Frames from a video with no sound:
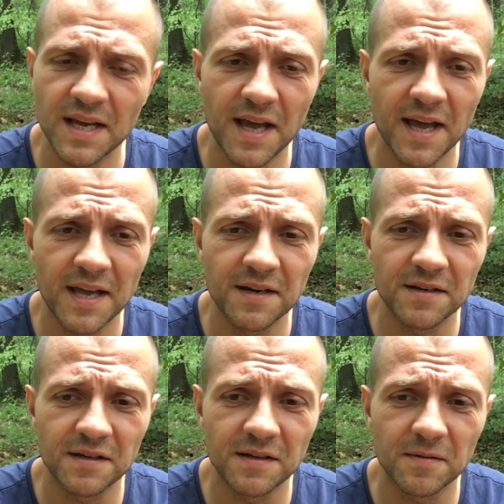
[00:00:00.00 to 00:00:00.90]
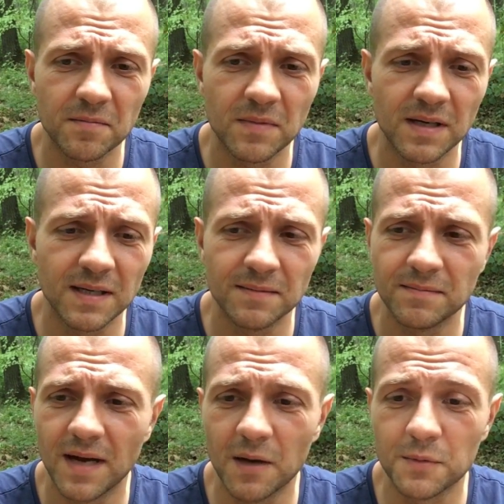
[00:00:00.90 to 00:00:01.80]
And
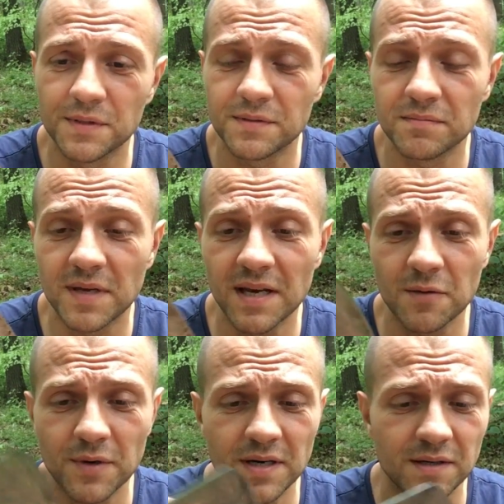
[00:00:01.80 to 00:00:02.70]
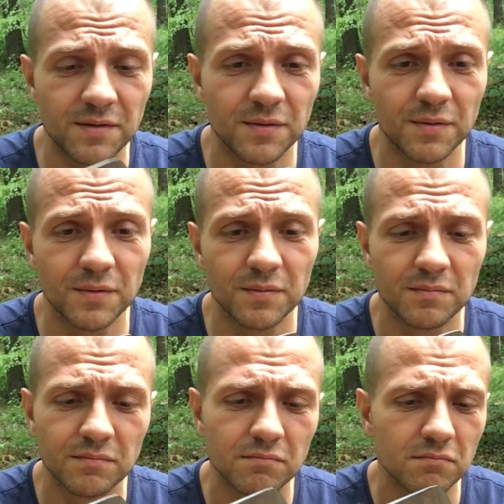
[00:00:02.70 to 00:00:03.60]
I was getting ready to
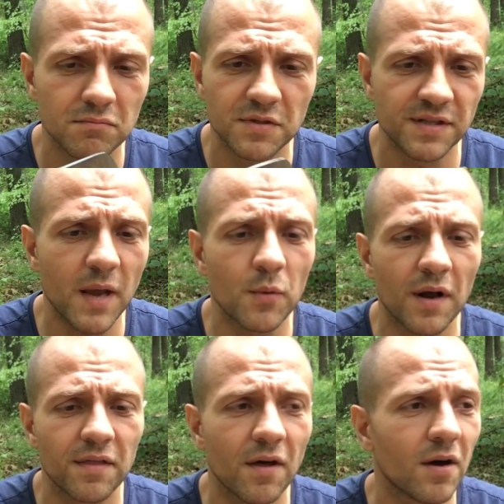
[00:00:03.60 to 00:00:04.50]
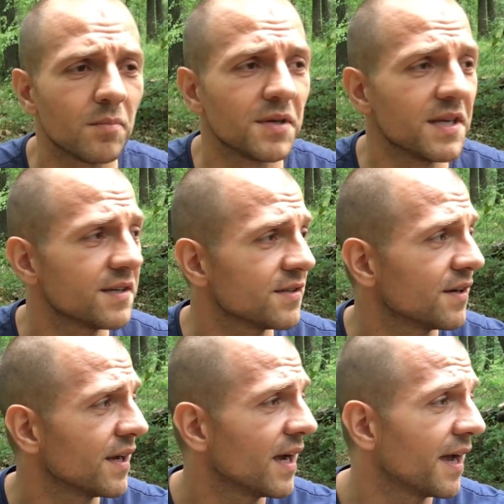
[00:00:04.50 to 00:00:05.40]
say what I thought, but
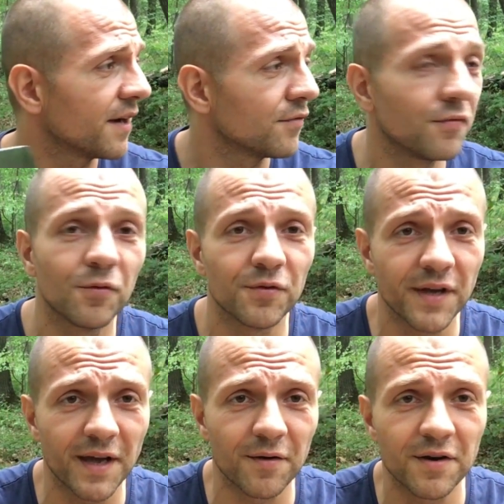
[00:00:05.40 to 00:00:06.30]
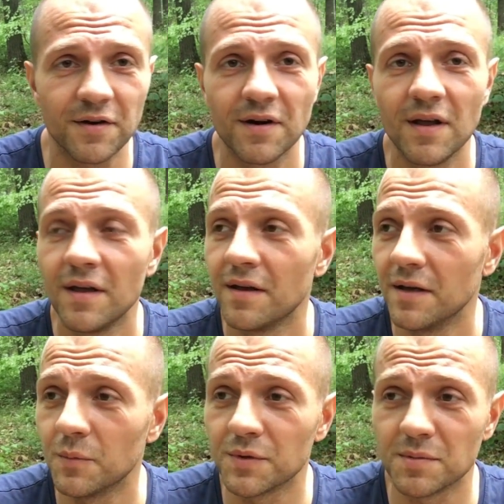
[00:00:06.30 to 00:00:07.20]
yesterday I had a full day out here.
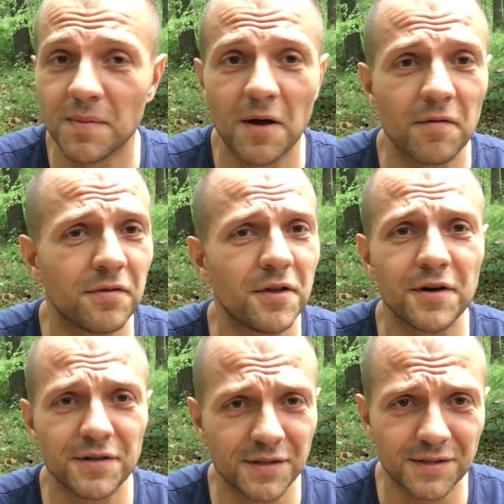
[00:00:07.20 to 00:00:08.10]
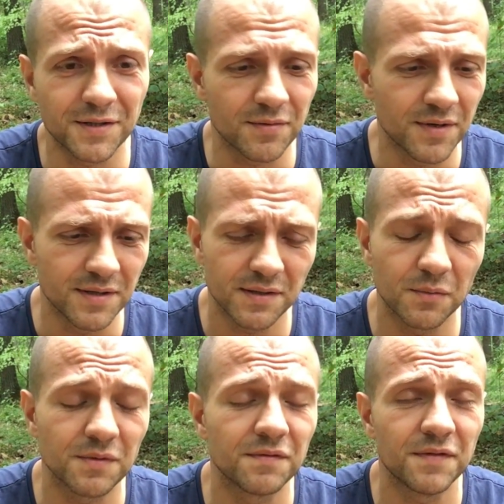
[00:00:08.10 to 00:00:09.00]
It was about 36 degrees. It
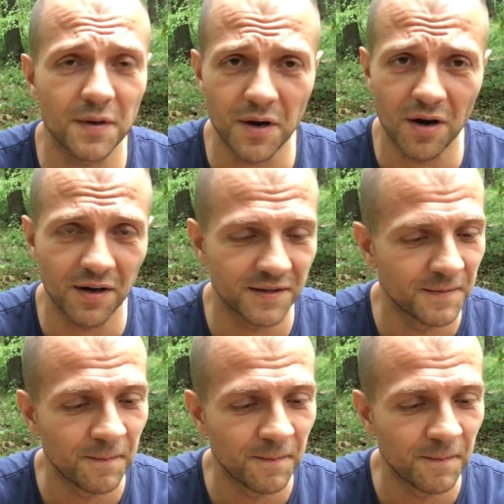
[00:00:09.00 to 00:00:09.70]
was very hot.